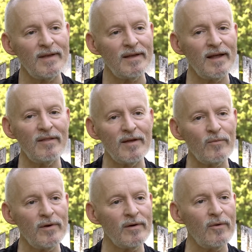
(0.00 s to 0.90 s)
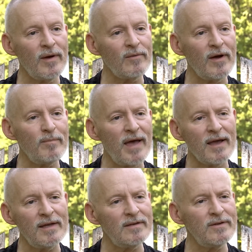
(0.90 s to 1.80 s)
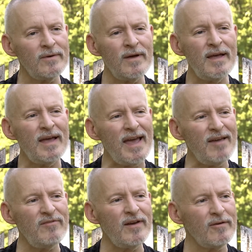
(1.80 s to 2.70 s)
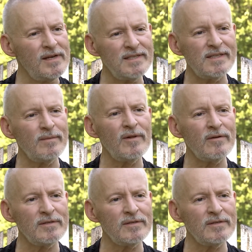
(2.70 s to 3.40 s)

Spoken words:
And I think we're going right back into a very similar